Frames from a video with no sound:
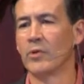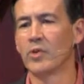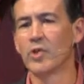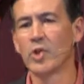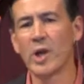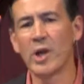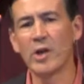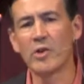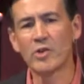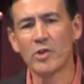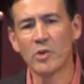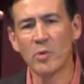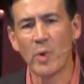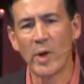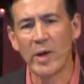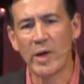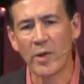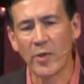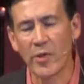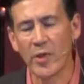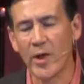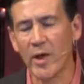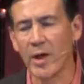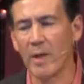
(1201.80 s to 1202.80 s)
Change the way
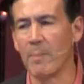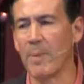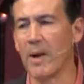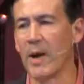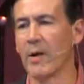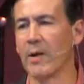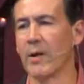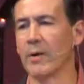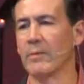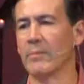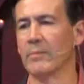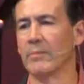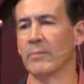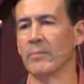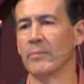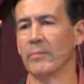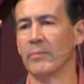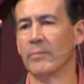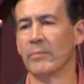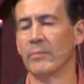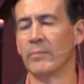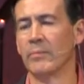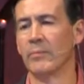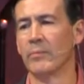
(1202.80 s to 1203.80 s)
you think about it.
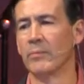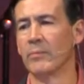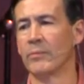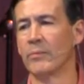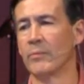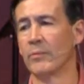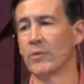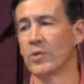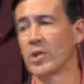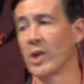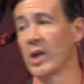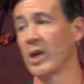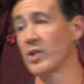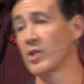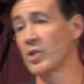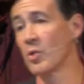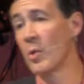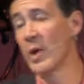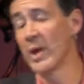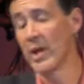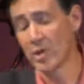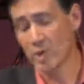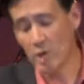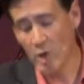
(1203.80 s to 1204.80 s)
Change
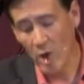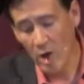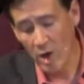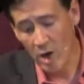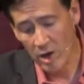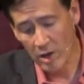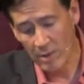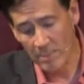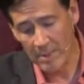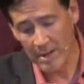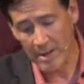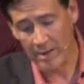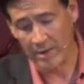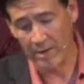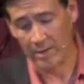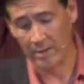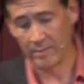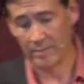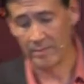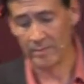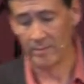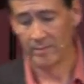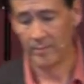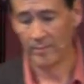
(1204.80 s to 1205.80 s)
the way you talk about it.
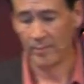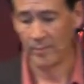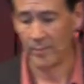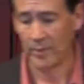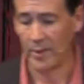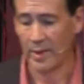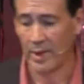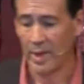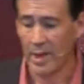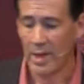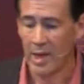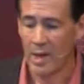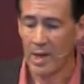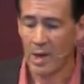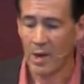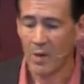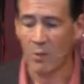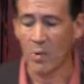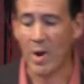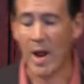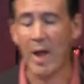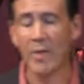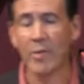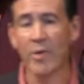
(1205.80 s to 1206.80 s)

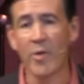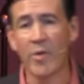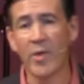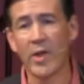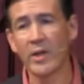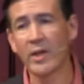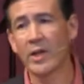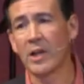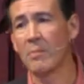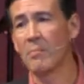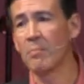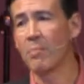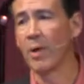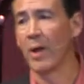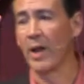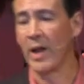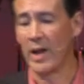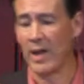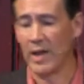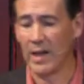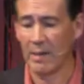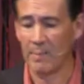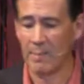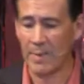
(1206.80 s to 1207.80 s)
Rather than
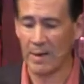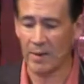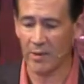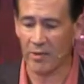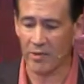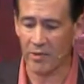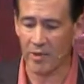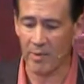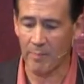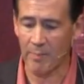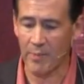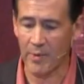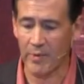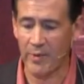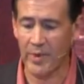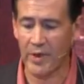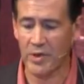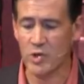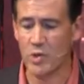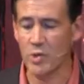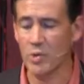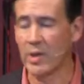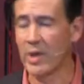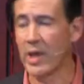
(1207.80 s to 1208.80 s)
complaining about something
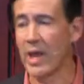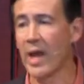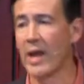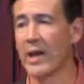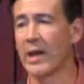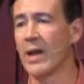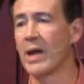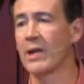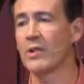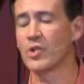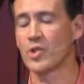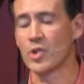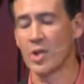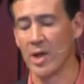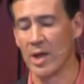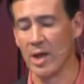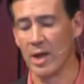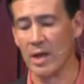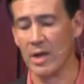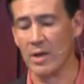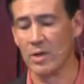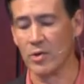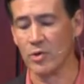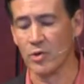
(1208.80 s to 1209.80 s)
that you cannot
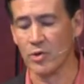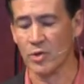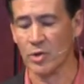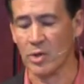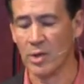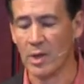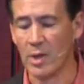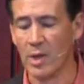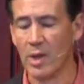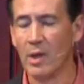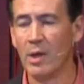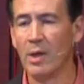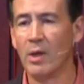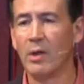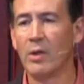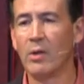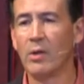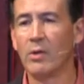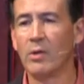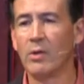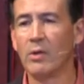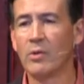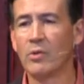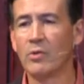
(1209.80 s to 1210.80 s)
change,
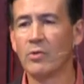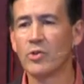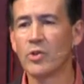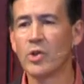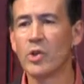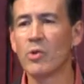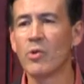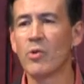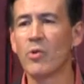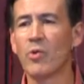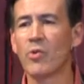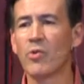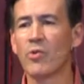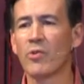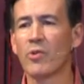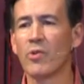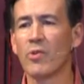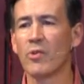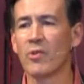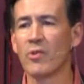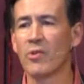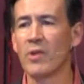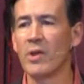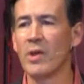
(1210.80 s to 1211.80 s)
choose
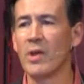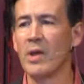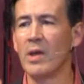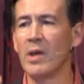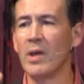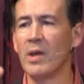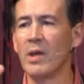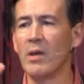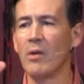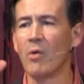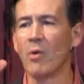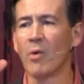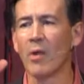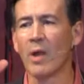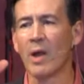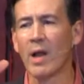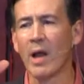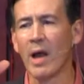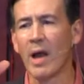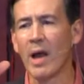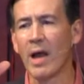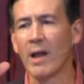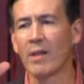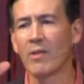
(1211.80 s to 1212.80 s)
to see your
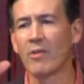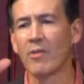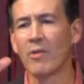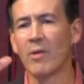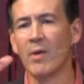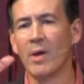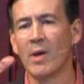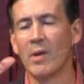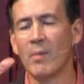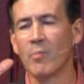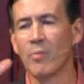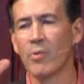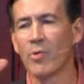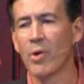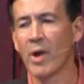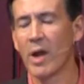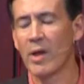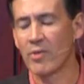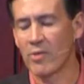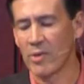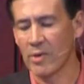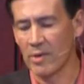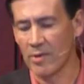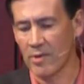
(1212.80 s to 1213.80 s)
God's
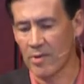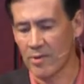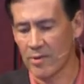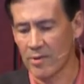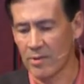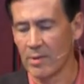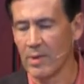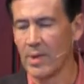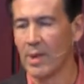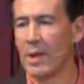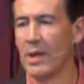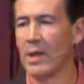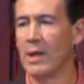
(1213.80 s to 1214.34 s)
presence